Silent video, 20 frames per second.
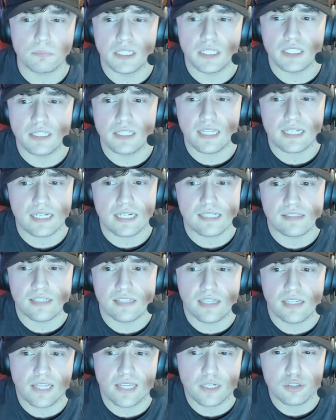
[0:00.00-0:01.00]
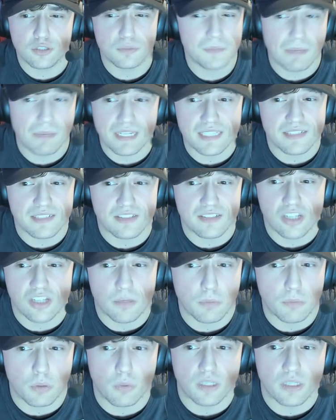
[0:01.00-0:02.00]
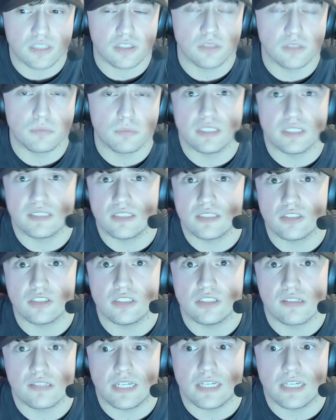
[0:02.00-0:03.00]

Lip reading: But like I said, LEGO's been making some questionable decisions